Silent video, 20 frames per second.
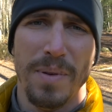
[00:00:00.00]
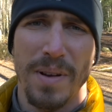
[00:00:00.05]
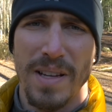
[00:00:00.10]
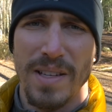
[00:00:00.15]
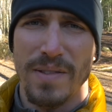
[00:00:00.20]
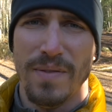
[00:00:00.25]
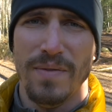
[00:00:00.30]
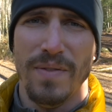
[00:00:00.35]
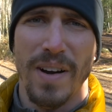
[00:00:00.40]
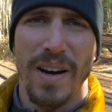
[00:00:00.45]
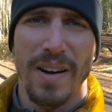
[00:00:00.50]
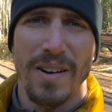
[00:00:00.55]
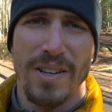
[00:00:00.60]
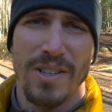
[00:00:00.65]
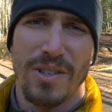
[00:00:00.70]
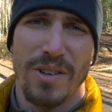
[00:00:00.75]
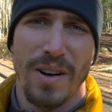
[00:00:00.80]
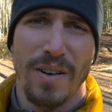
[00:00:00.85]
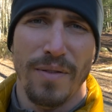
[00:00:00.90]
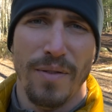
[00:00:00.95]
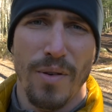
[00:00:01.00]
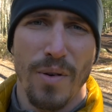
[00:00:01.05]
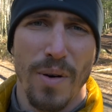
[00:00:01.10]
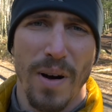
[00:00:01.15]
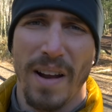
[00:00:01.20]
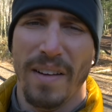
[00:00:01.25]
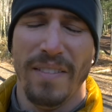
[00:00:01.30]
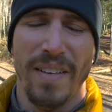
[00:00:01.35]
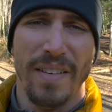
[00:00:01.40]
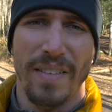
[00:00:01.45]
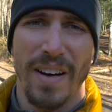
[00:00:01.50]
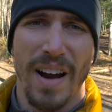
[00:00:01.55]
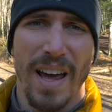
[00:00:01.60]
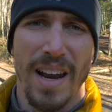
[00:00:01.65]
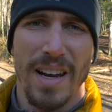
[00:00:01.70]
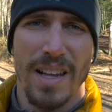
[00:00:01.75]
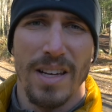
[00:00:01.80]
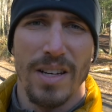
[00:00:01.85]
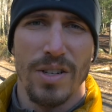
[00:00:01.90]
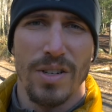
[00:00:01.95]
It's very straightforward. I've never
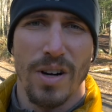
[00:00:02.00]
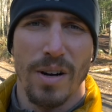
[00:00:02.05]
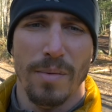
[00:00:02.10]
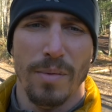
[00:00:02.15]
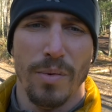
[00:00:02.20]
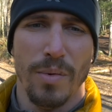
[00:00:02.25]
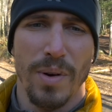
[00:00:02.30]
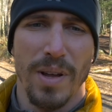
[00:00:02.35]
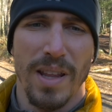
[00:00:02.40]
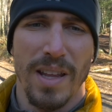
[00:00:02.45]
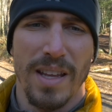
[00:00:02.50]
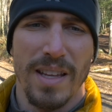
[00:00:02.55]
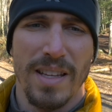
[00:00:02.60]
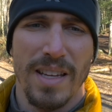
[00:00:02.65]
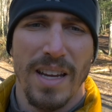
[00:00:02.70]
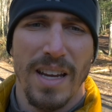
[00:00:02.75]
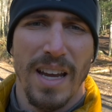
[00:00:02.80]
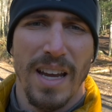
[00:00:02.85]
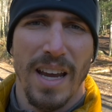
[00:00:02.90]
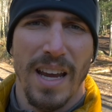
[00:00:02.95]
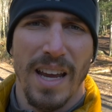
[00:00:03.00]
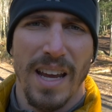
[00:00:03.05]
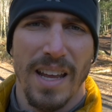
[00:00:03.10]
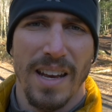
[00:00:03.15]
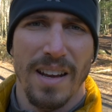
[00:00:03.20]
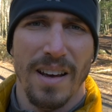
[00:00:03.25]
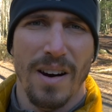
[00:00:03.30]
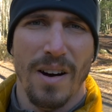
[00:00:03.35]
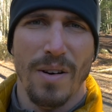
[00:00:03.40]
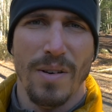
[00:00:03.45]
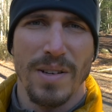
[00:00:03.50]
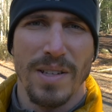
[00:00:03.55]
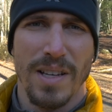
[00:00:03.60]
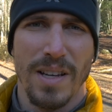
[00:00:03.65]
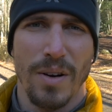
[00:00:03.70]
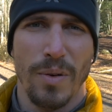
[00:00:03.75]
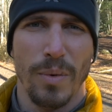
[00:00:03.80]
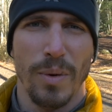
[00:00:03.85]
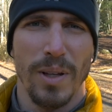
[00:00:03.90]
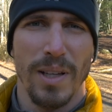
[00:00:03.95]
had any trouble with it, and I always
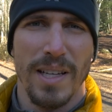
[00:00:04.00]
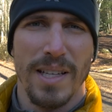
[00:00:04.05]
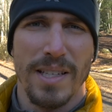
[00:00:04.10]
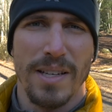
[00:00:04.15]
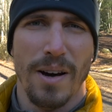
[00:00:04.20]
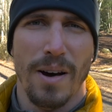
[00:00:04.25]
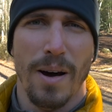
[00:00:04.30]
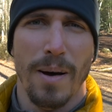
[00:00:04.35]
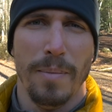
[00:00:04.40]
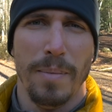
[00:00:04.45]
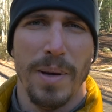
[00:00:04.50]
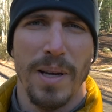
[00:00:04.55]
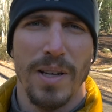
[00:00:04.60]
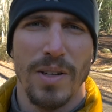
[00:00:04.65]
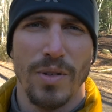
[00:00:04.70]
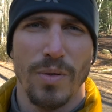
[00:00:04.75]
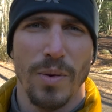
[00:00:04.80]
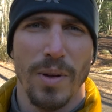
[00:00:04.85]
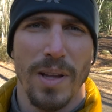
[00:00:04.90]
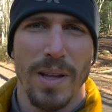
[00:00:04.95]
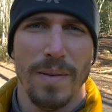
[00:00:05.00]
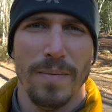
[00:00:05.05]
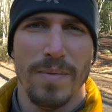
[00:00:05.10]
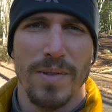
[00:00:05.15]
get a really taut pitch with it.